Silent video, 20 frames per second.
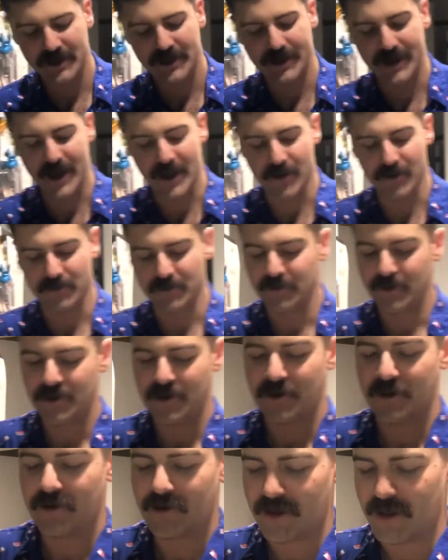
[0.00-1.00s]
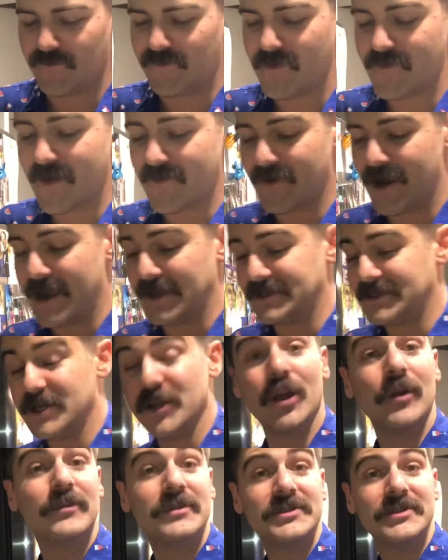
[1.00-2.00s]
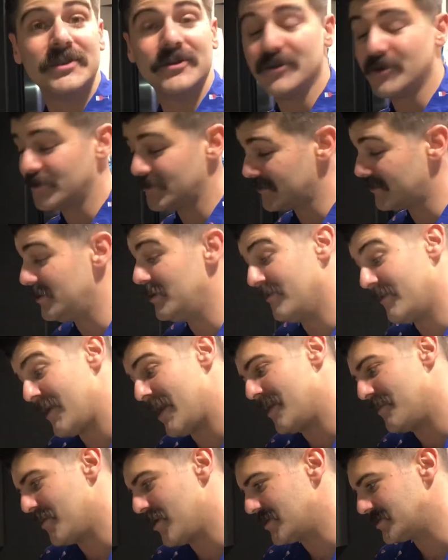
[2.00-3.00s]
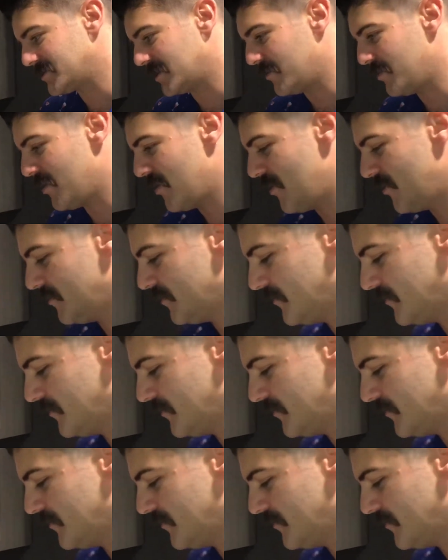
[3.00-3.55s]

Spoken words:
Now, if you've ever had tiramisu, you've had mascarpone.